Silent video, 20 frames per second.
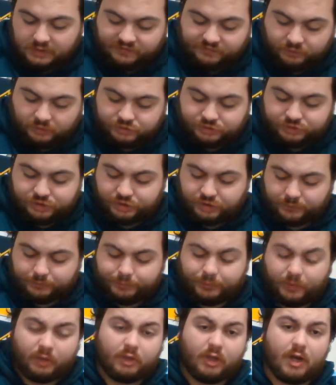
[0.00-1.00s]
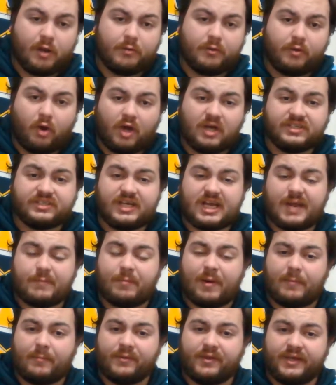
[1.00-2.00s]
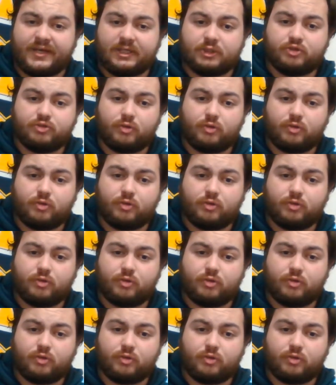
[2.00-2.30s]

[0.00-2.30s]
I thought Junior Paulo and Isaiah Papali